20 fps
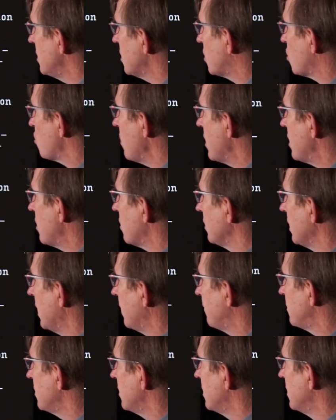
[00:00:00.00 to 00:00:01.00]
the crater
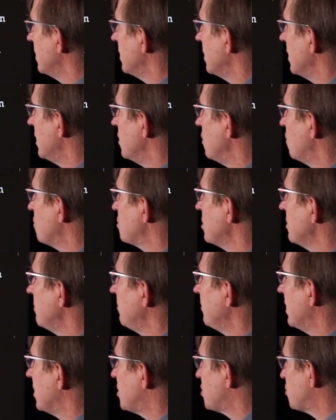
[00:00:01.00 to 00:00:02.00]
left in the
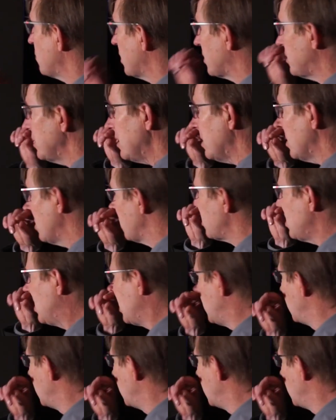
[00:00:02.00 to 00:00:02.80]
ocean. It struck the Earth